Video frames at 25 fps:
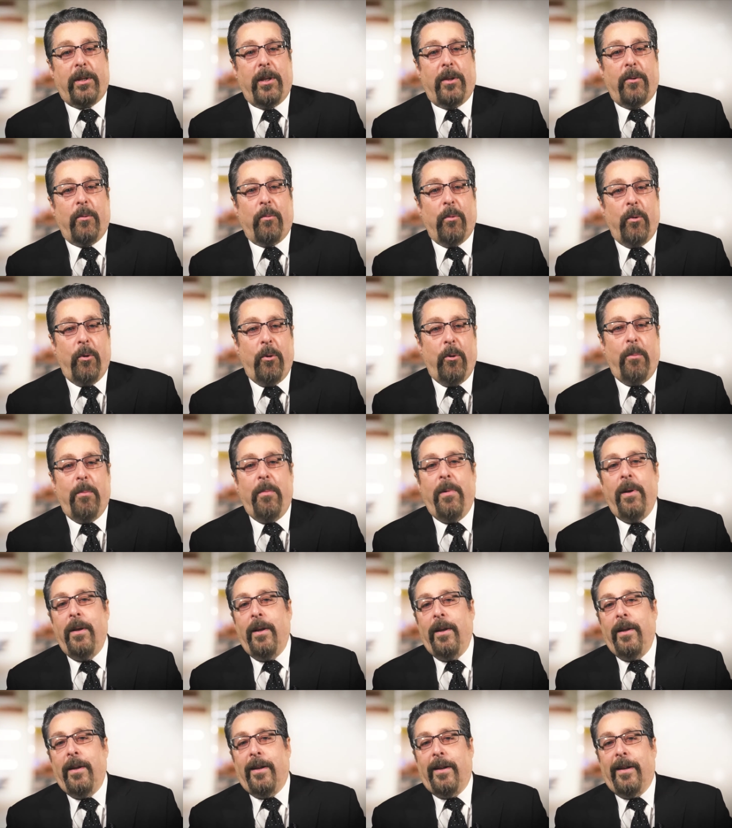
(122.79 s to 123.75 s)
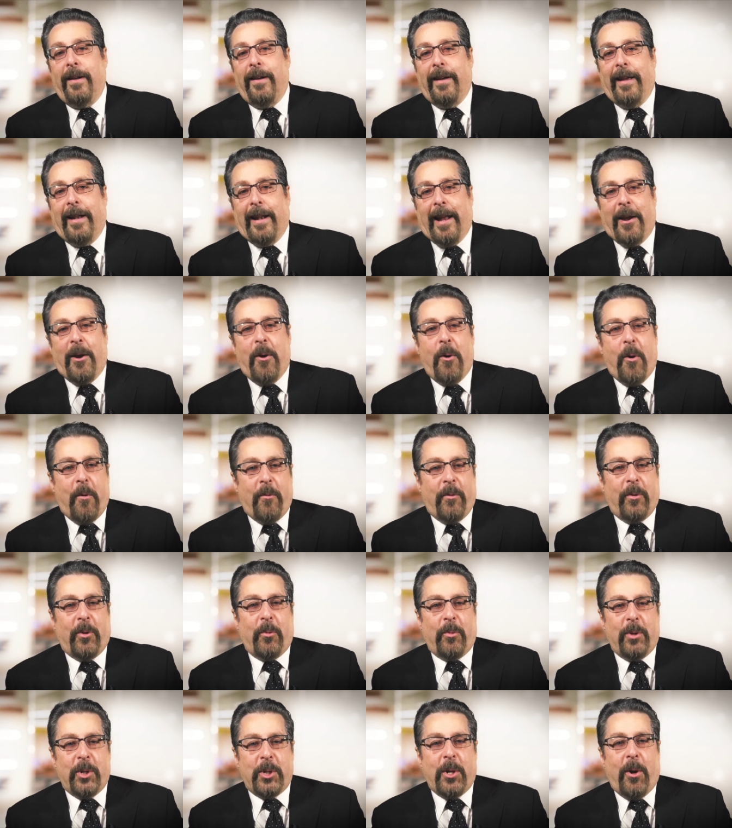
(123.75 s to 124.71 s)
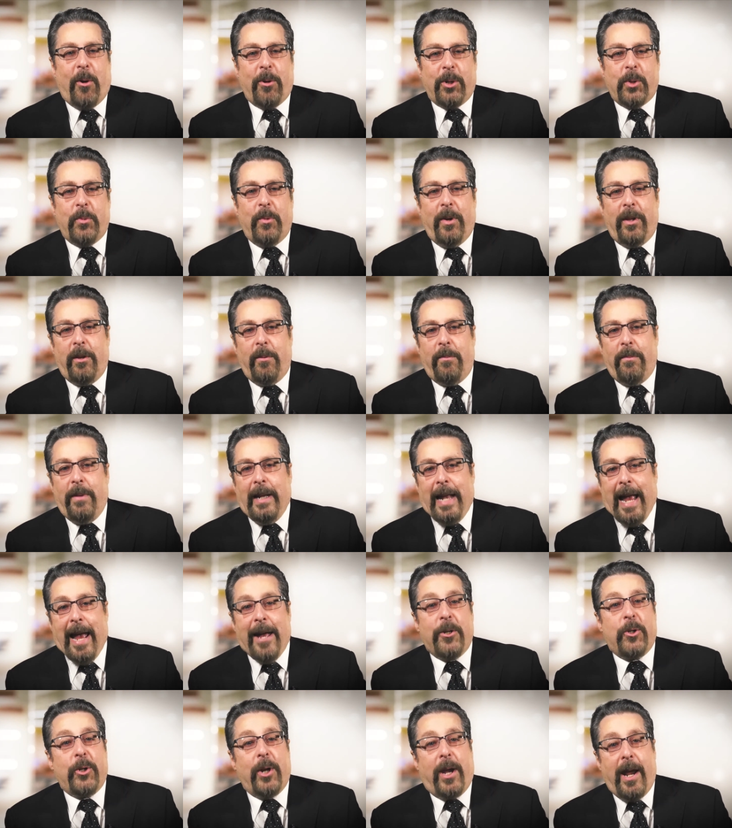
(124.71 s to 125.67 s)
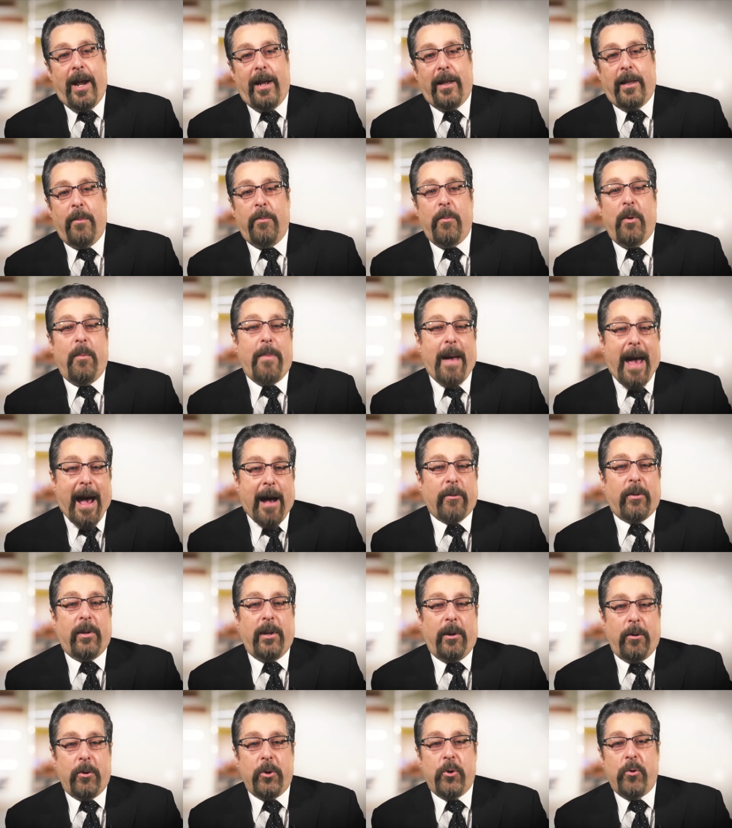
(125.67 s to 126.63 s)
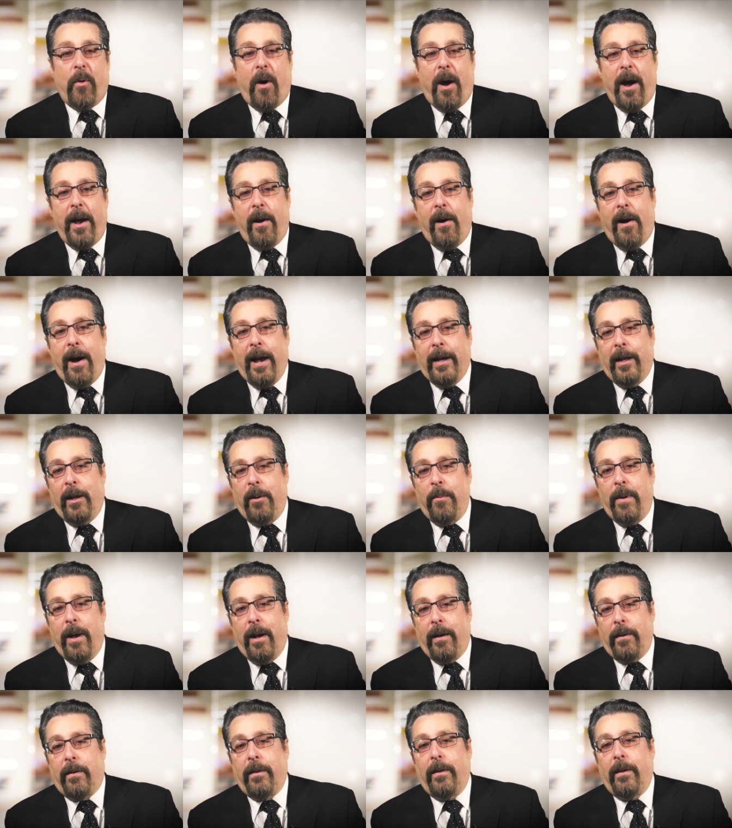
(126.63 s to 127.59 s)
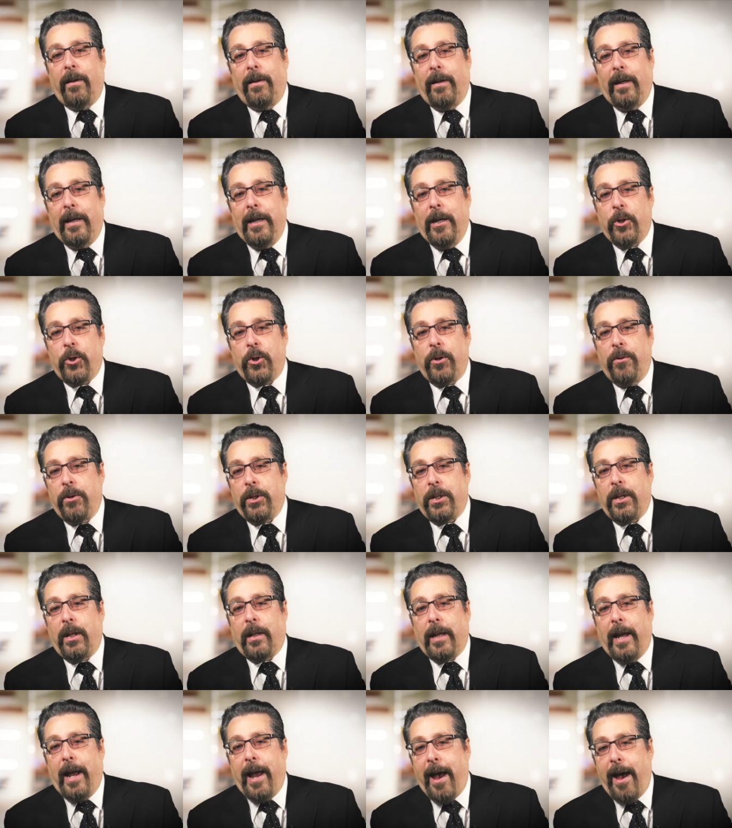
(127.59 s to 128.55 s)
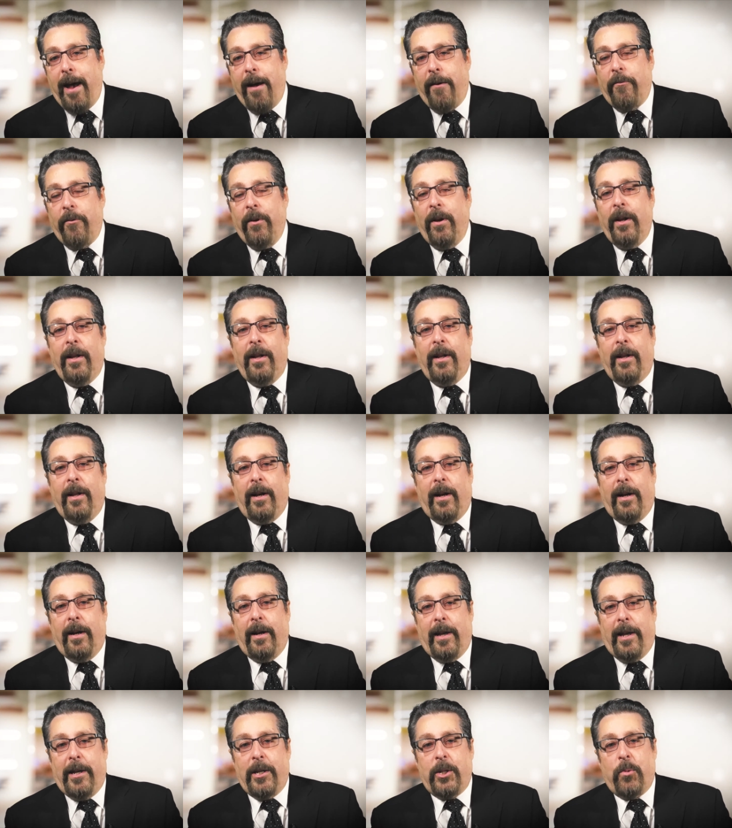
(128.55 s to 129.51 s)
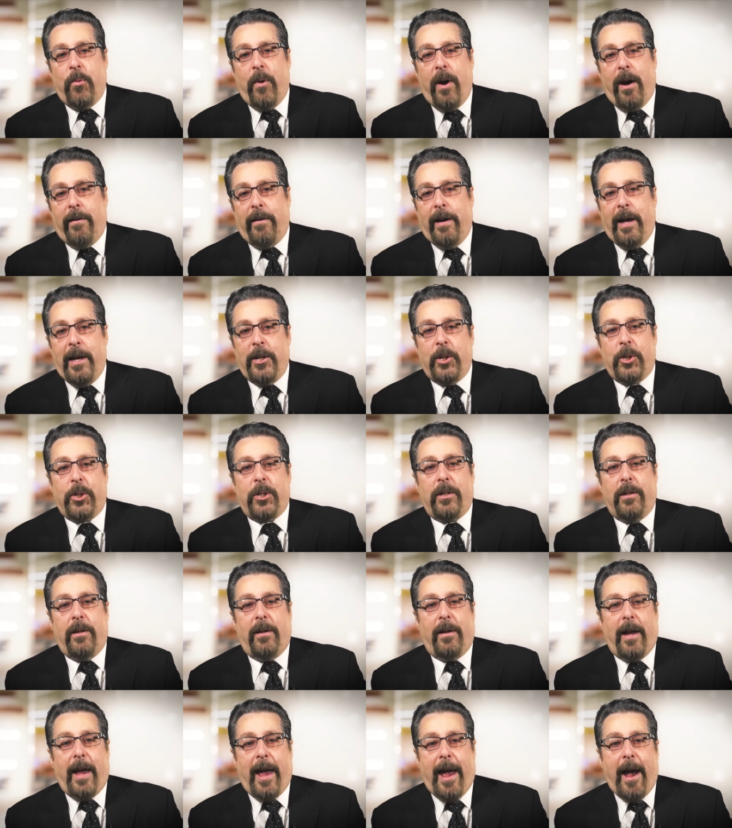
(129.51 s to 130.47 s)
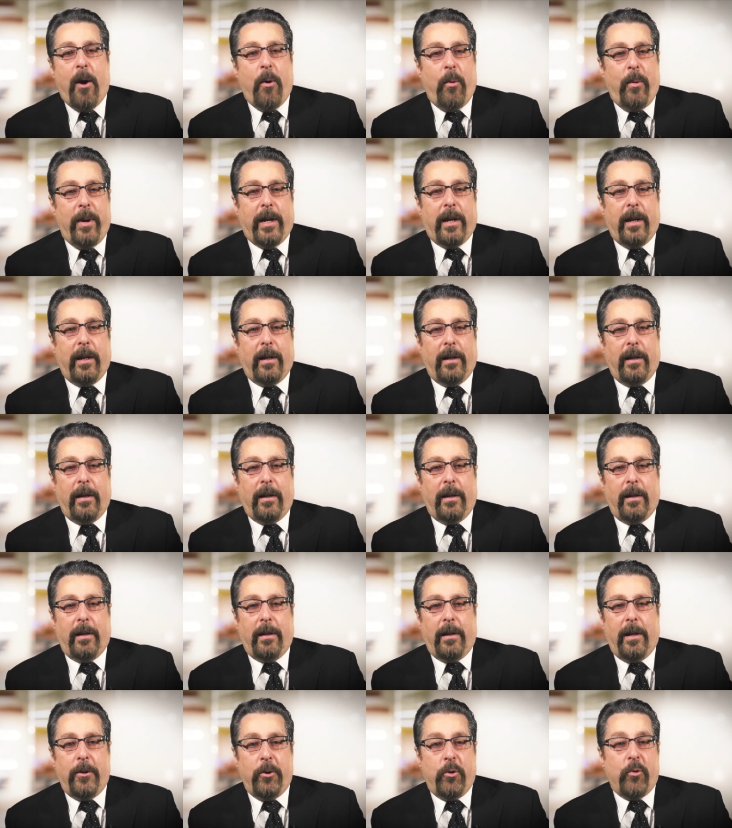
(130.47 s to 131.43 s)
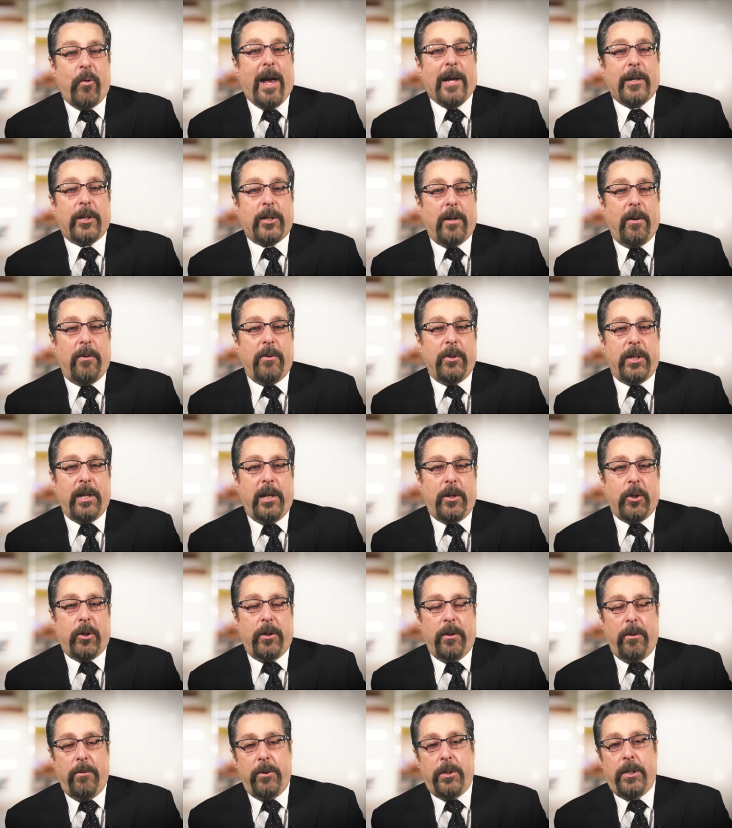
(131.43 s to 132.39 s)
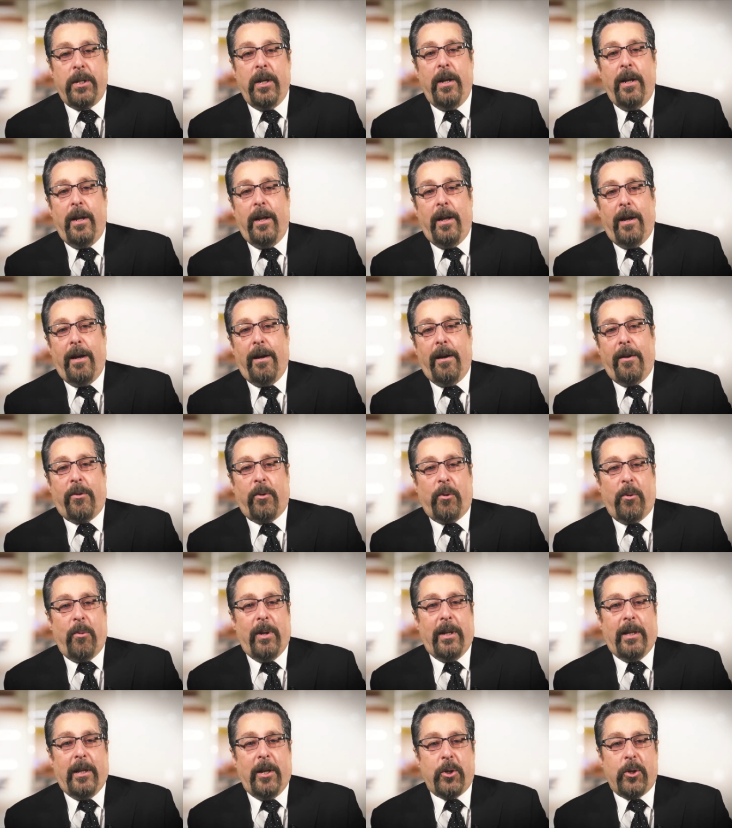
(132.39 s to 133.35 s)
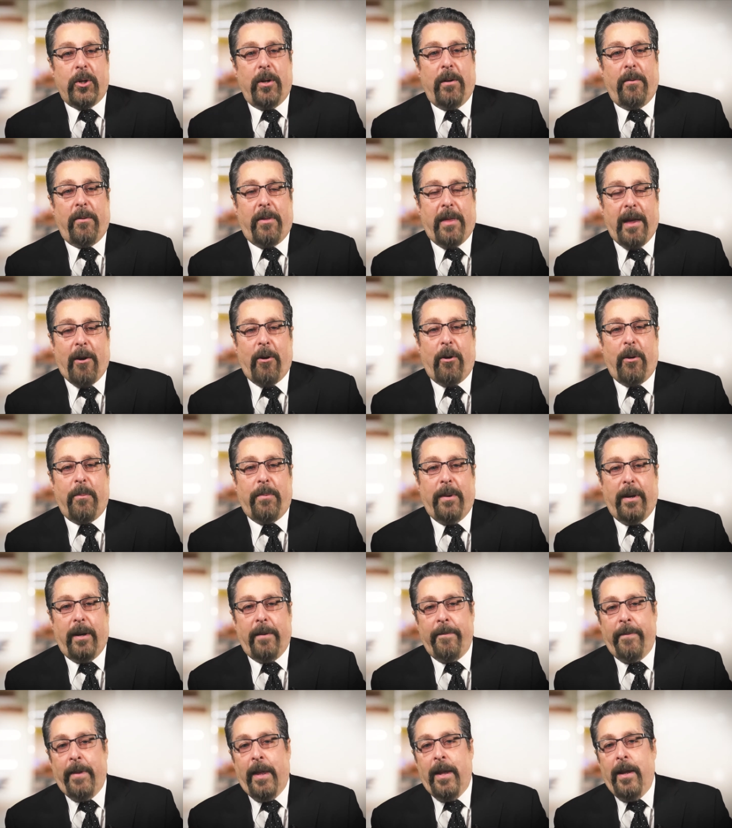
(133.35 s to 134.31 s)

to the room, uh, and I go over the results with them and educate them about their dry eye and about the issues that they have, uh, as well as uh, how we can address those issues through additional therapy.